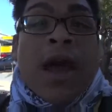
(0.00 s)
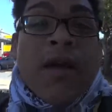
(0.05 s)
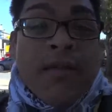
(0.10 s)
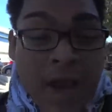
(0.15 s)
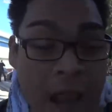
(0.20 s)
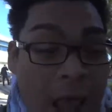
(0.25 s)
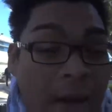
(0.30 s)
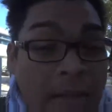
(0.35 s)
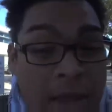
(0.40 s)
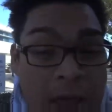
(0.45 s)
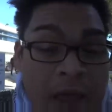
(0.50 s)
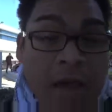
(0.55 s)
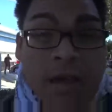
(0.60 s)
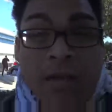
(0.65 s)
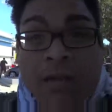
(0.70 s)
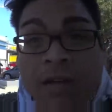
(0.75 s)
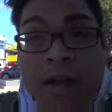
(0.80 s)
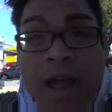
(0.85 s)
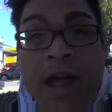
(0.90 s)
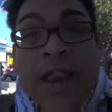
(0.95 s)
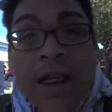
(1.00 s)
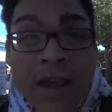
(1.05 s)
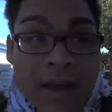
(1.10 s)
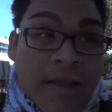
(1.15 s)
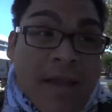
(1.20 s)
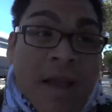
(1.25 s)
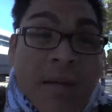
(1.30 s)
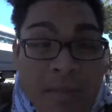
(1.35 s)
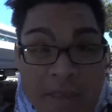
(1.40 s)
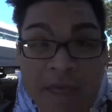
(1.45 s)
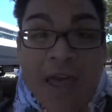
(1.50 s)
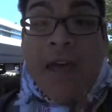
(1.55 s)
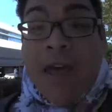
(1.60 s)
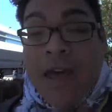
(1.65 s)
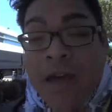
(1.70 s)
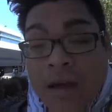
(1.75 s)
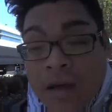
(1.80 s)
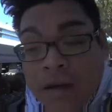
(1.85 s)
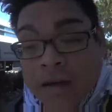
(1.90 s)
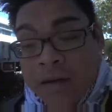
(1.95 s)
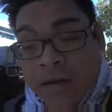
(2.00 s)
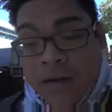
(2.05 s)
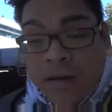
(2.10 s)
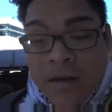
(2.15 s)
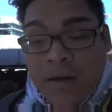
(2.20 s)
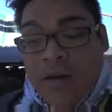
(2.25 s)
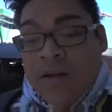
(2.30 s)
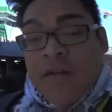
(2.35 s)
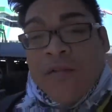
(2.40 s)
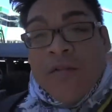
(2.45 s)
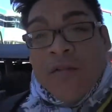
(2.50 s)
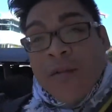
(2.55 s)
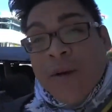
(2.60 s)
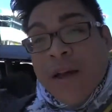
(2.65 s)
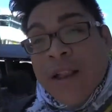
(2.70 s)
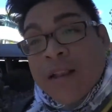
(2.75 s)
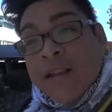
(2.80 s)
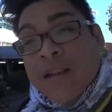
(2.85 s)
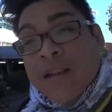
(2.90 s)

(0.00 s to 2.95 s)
have a nap there so at least I'm there for when